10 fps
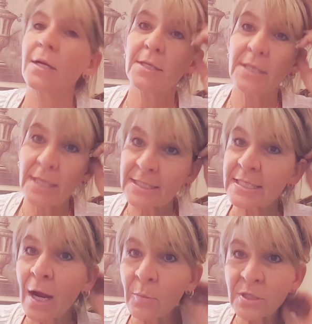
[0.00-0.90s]
it's
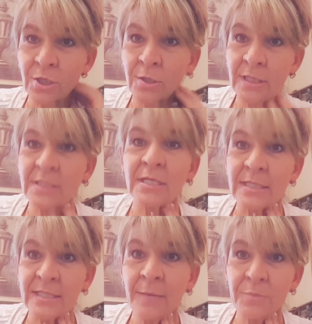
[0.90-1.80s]
now been turned into
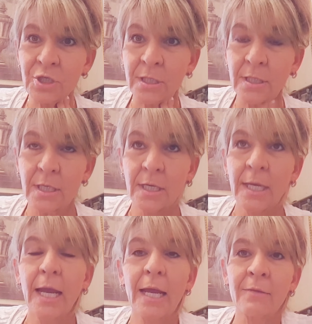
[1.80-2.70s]
deception.
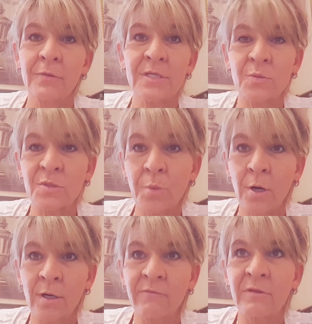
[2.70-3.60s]
And this was
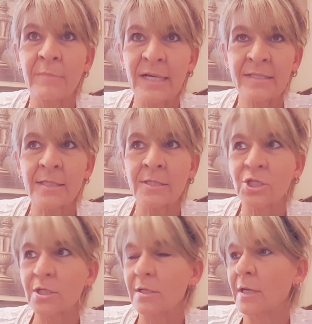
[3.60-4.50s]
part of the
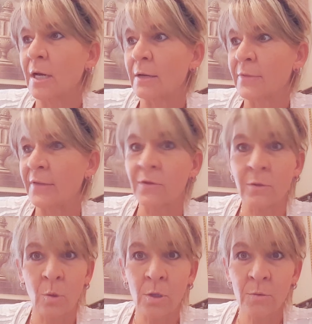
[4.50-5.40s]
message uh, that the
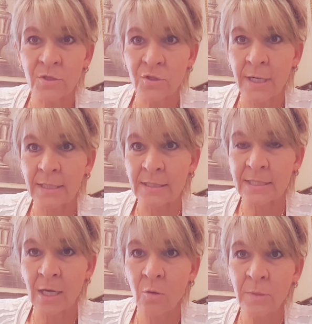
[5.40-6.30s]
Lord was trying to
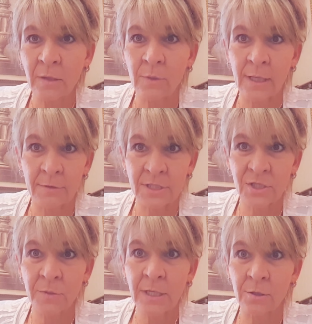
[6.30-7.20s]
tell me when I was
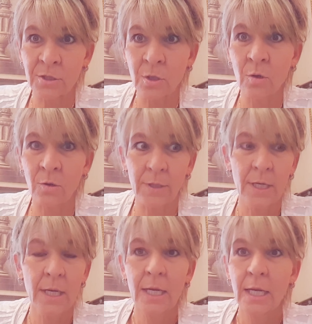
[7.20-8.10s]
three years old.
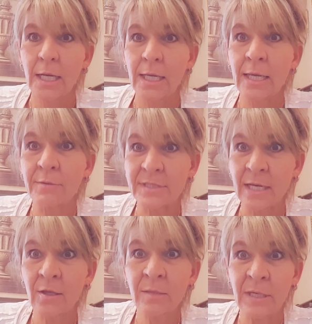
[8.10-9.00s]
He was
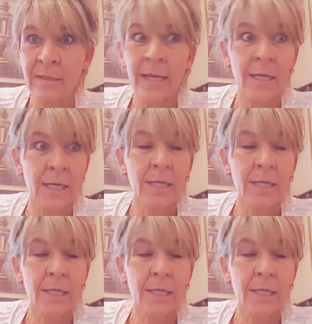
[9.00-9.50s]
telling me that